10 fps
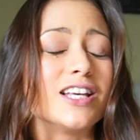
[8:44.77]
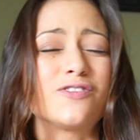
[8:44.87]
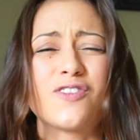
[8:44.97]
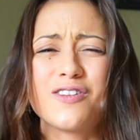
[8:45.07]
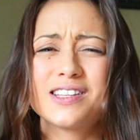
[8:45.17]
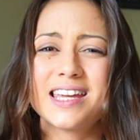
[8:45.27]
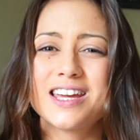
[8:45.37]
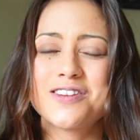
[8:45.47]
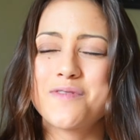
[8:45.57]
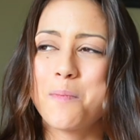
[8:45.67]
As far as I
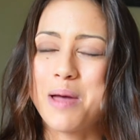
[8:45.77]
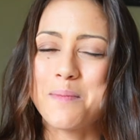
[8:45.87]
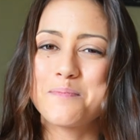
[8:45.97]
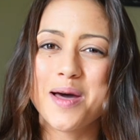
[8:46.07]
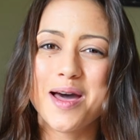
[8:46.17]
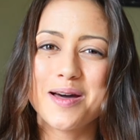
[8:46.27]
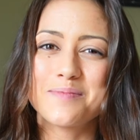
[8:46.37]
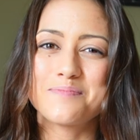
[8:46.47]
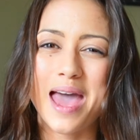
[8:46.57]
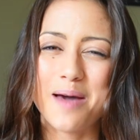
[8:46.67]
can remember,
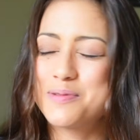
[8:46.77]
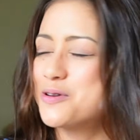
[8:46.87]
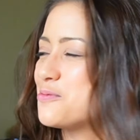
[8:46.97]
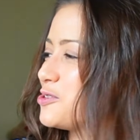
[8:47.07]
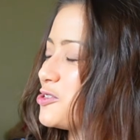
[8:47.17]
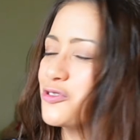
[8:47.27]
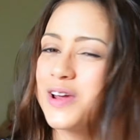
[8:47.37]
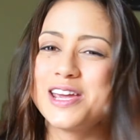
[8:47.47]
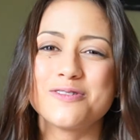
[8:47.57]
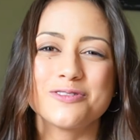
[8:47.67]
Pepper was
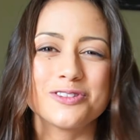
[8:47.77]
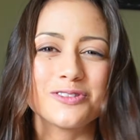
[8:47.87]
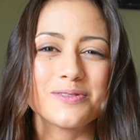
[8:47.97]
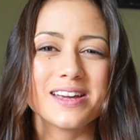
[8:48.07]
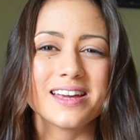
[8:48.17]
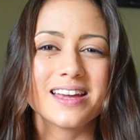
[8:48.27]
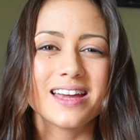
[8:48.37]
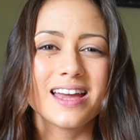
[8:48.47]
straight onto it,